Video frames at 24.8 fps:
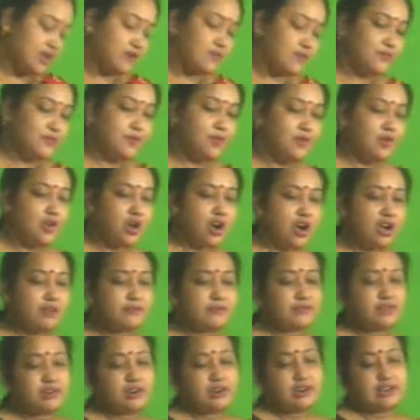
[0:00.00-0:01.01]
full
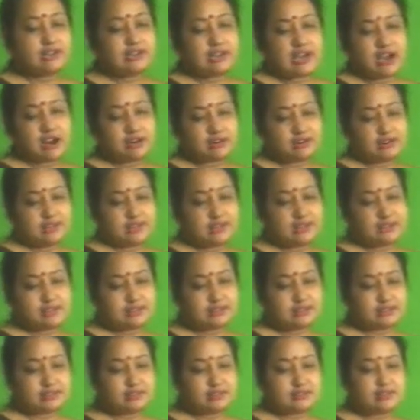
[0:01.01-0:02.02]
of
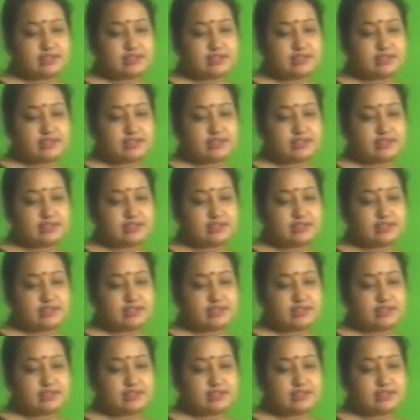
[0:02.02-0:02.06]
darkness,